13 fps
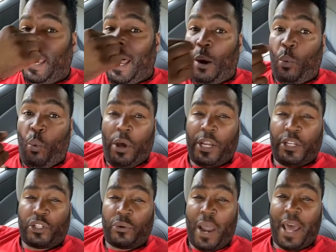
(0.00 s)
I want to
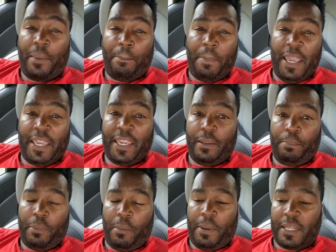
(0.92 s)
try to make
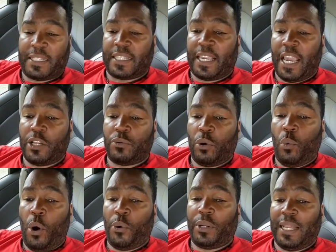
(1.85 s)
it, but my schedule
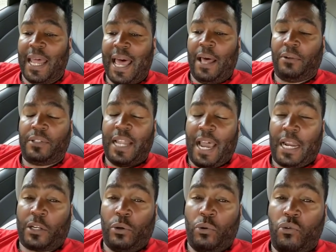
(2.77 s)
won't allow.
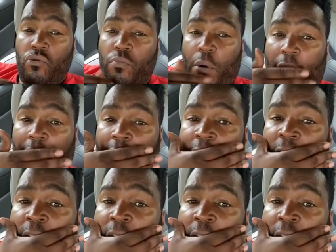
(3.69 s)
Dr. Umar